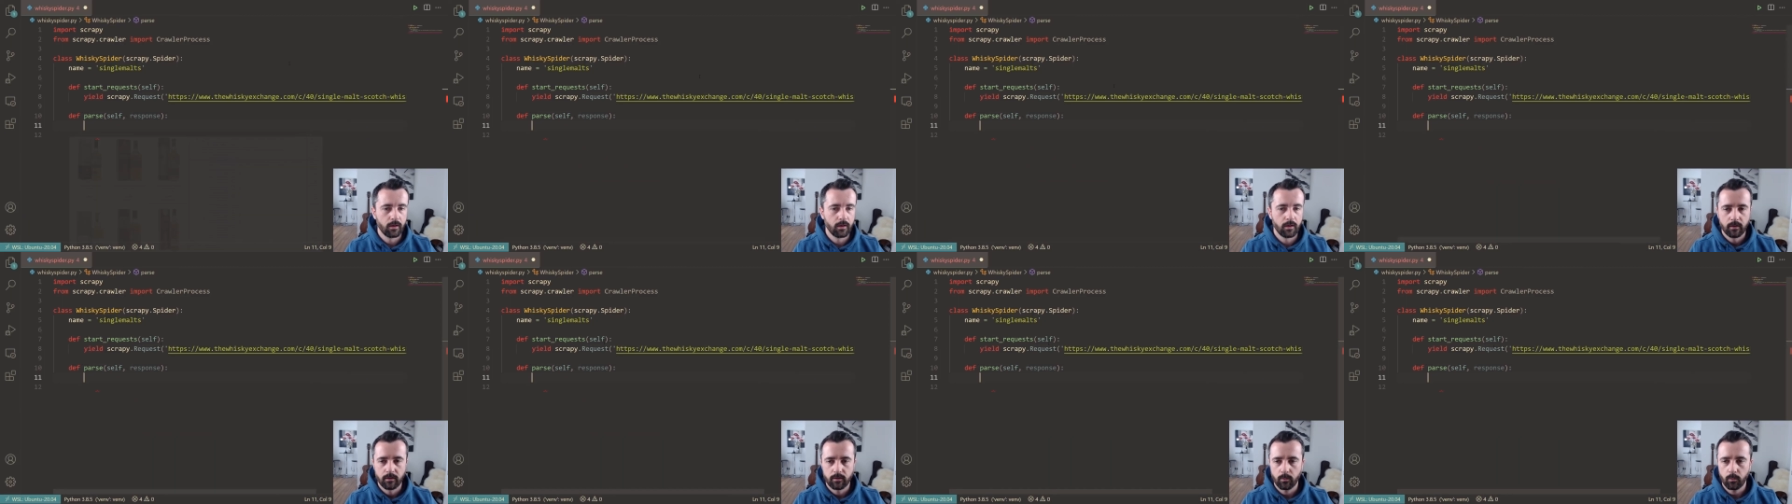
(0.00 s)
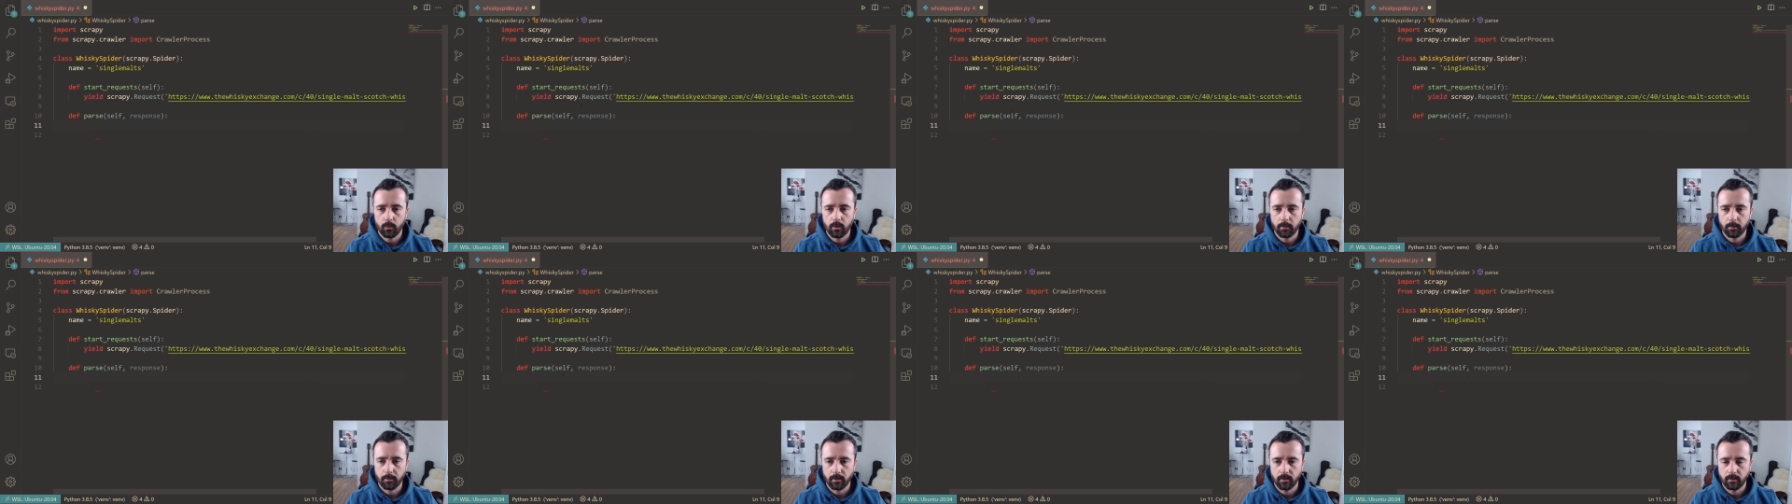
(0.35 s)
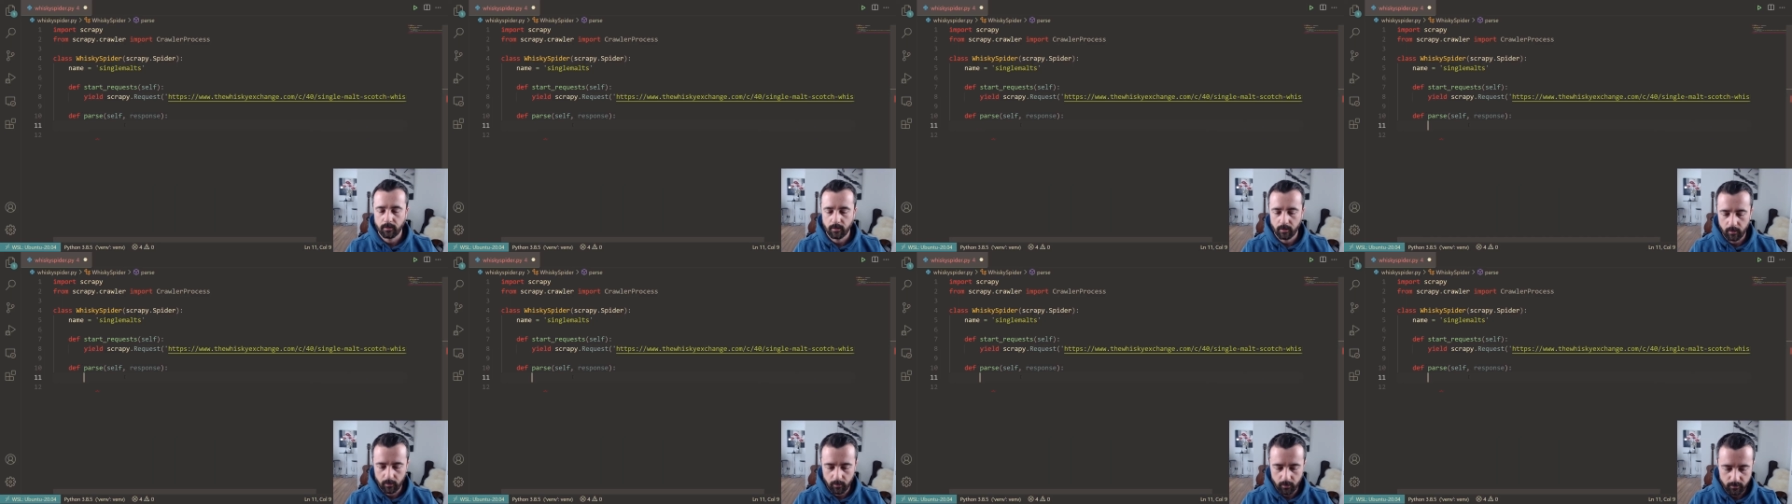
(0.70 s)
So what I'm going to
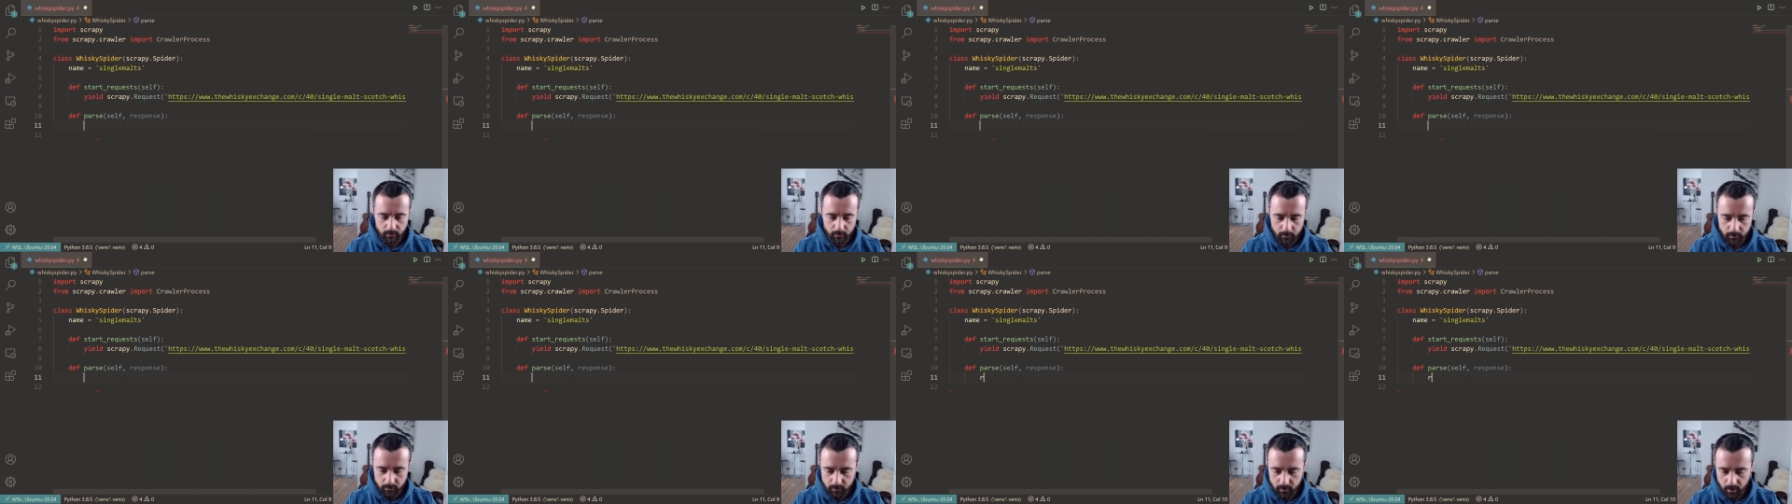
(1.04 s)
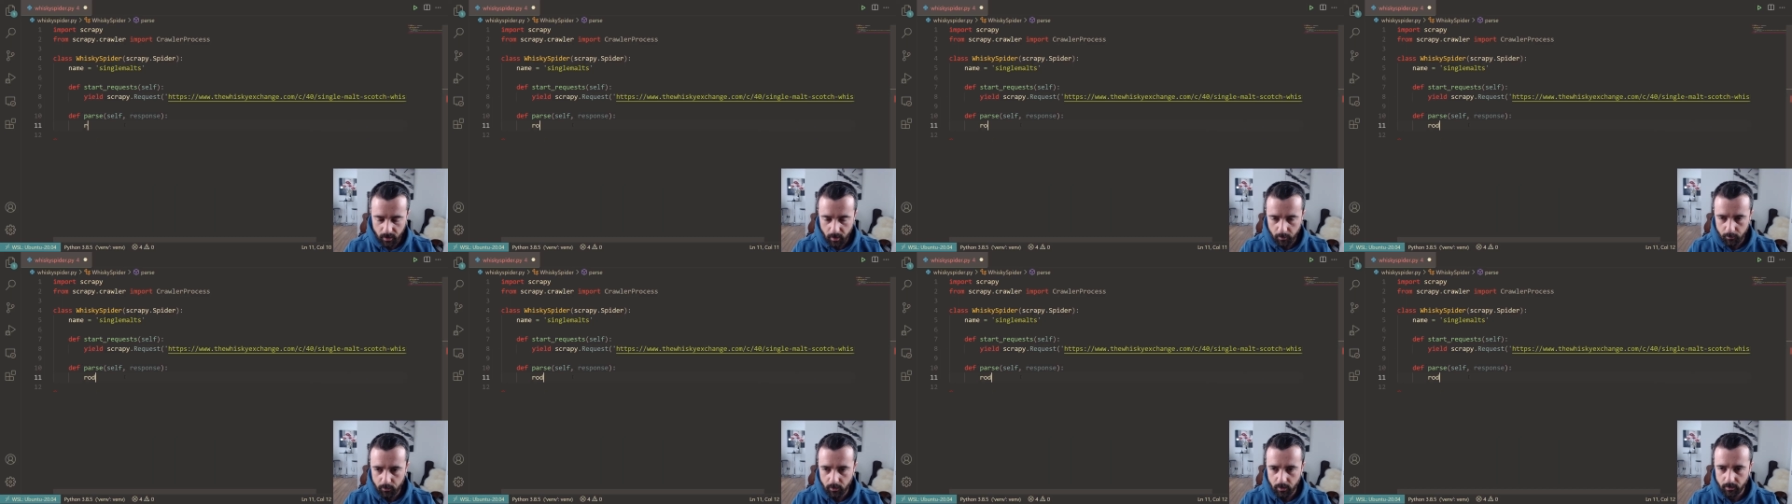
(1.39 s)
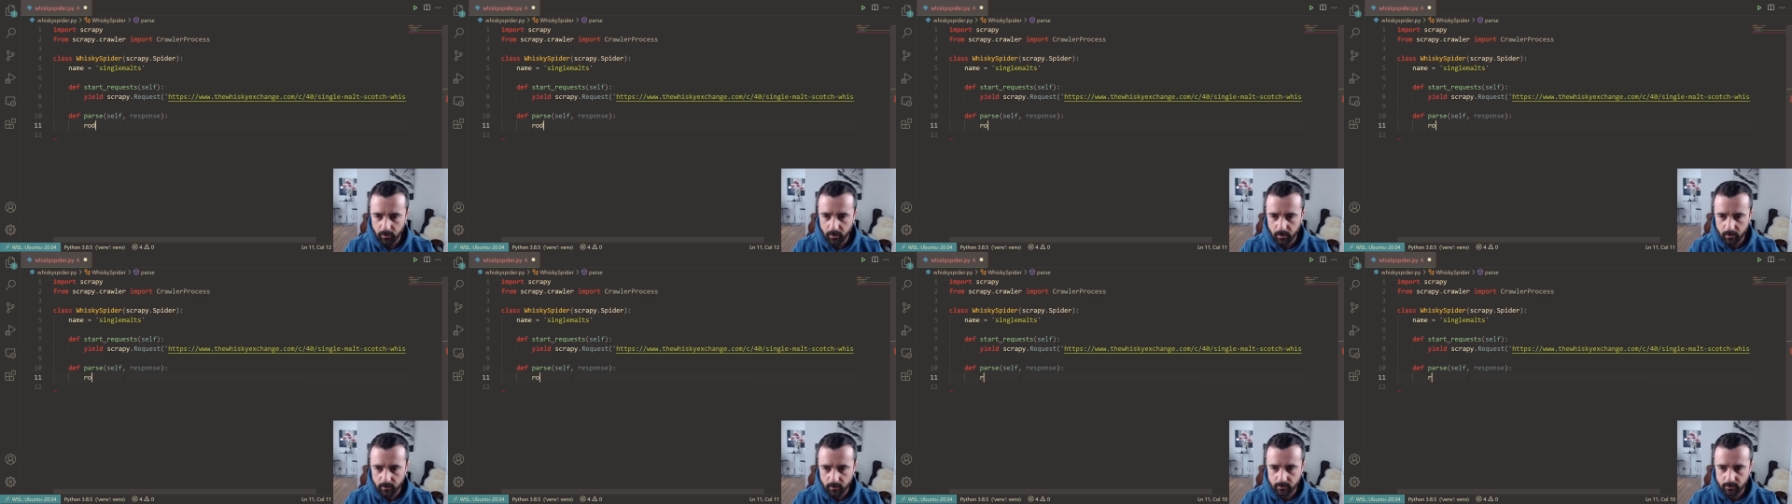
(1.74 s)
do is I'm going to say our
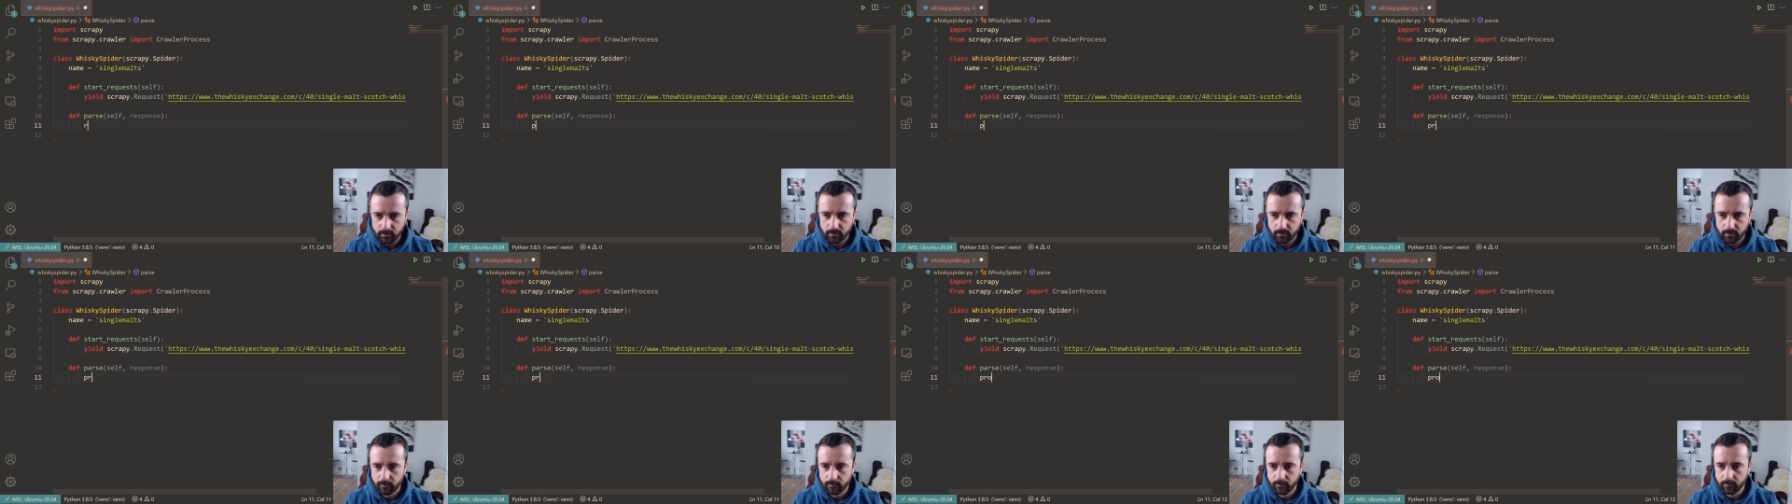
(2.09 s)
products